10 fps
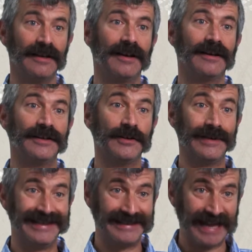uh, you know
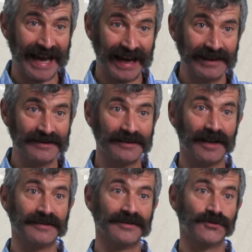intact,
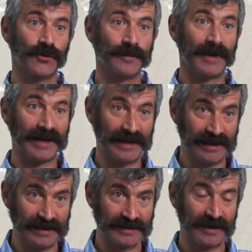not destroyed by
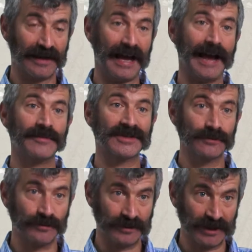heat, uh,
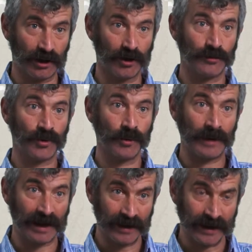absolutely are
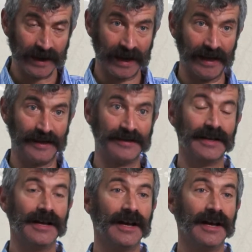probiotic and